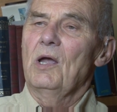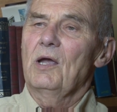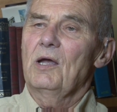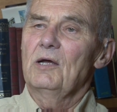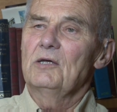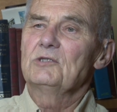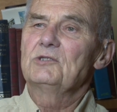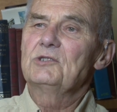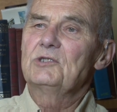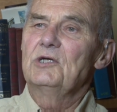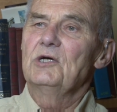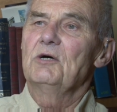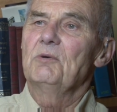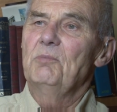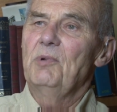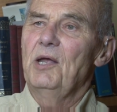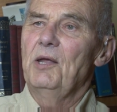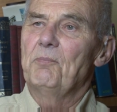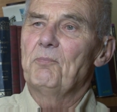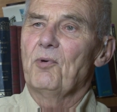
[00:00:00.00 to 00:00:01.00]
can still
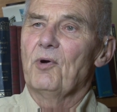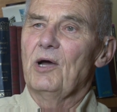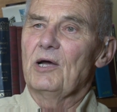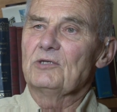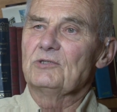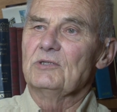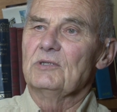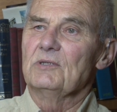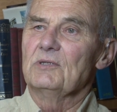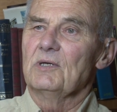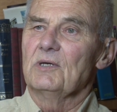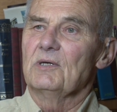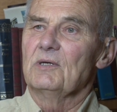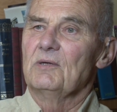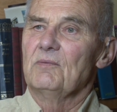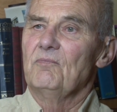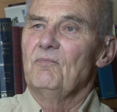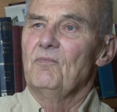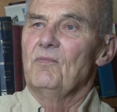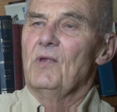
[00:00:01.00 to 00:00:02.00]
be present
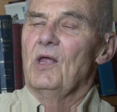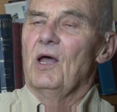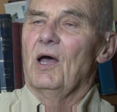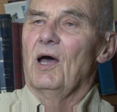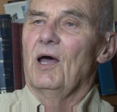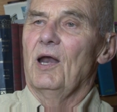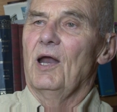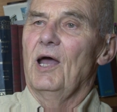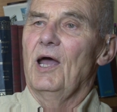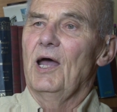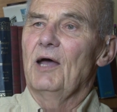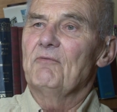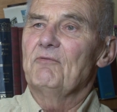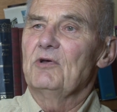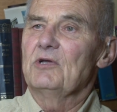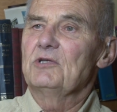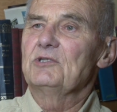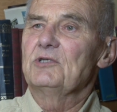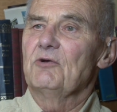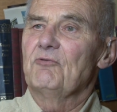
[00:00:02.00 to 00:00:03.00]
and have
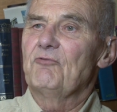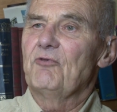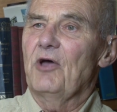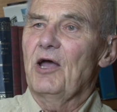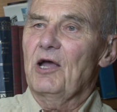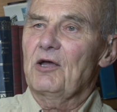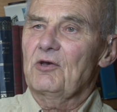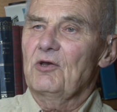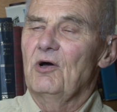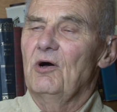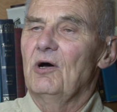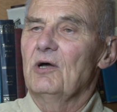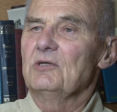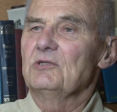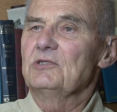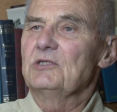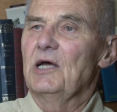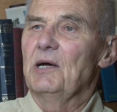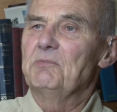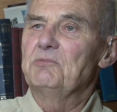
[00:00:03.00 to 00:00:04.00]
its effect on
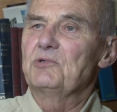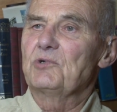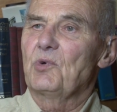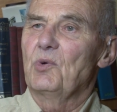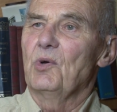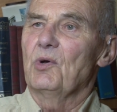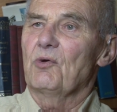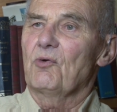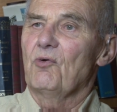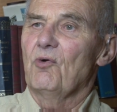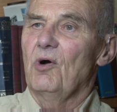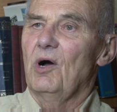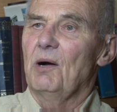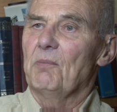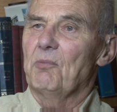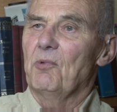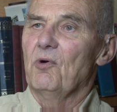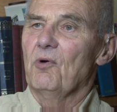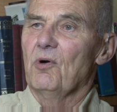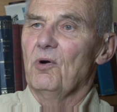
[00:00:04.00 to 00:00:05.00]
subsequent
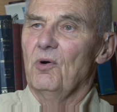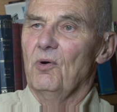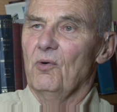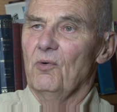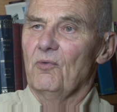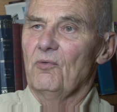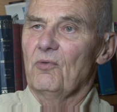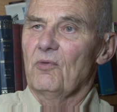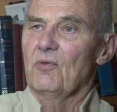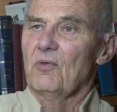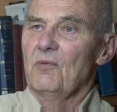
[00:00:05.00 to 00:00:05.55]
crop growth.